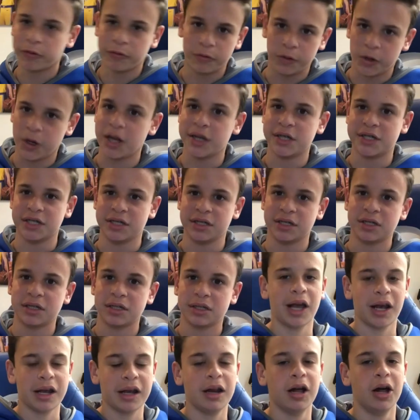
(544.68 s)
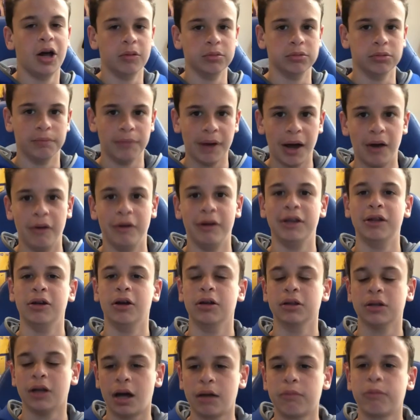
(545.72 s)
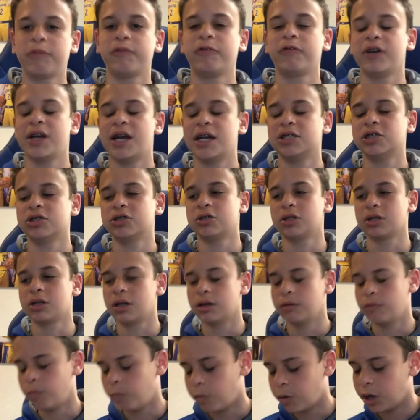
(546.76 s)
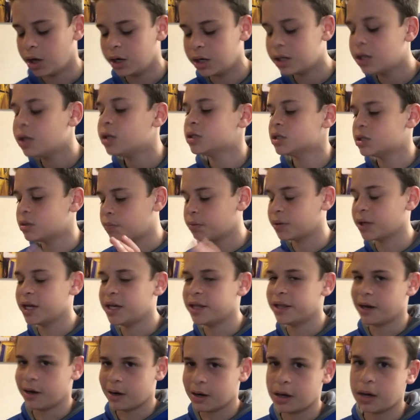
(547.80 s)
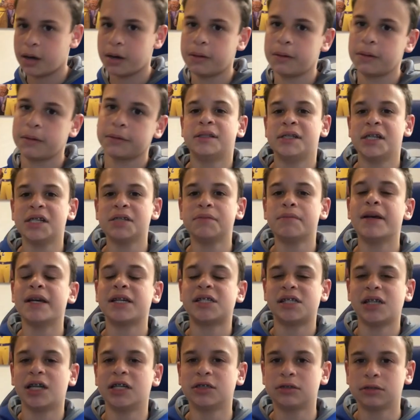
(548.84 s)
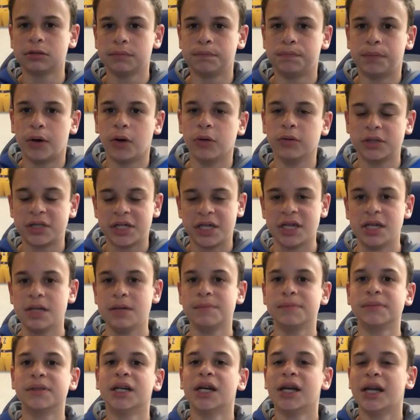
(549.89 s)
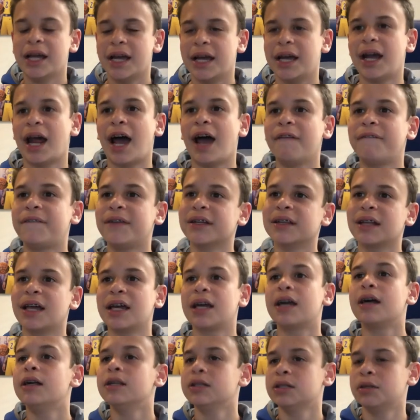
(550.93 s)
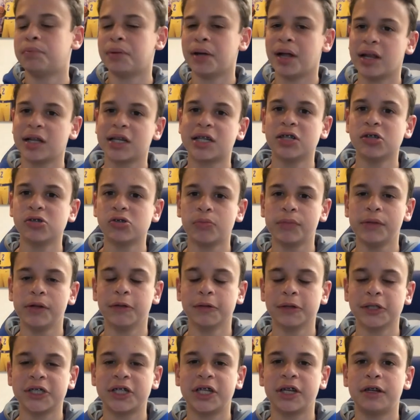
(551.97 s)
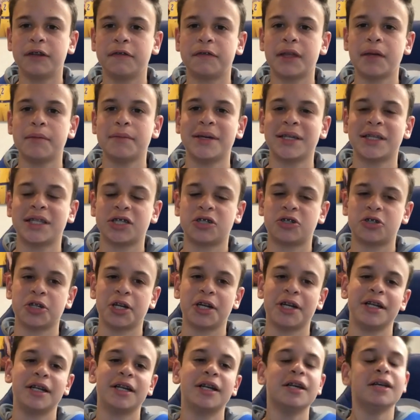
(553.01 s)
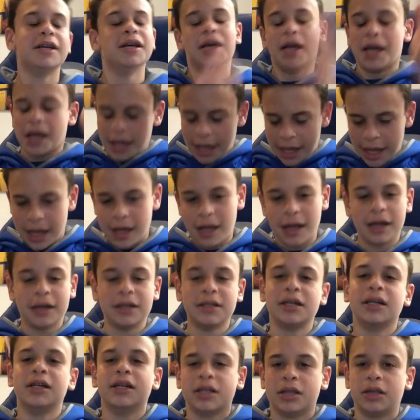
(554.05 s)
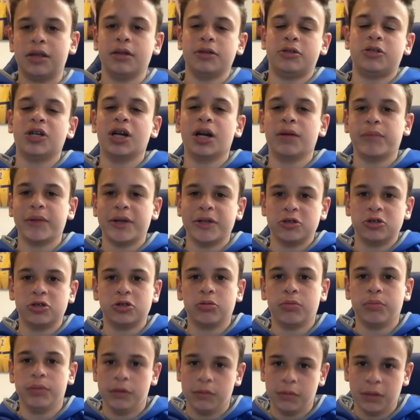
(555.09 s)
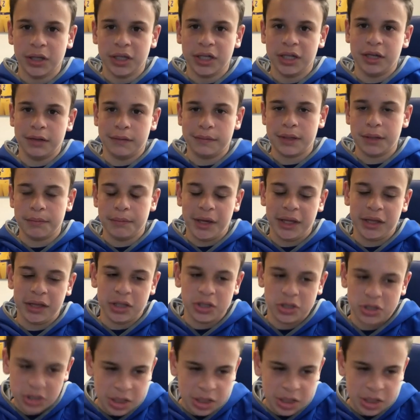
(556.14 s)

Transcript: of free agents that can help them out. And a lot of free agents are going to want to play there now. This makes sense for both teams, and I feel like the Pelicans will be really good if they make this trade, and the Trailblazers will be really good if they make this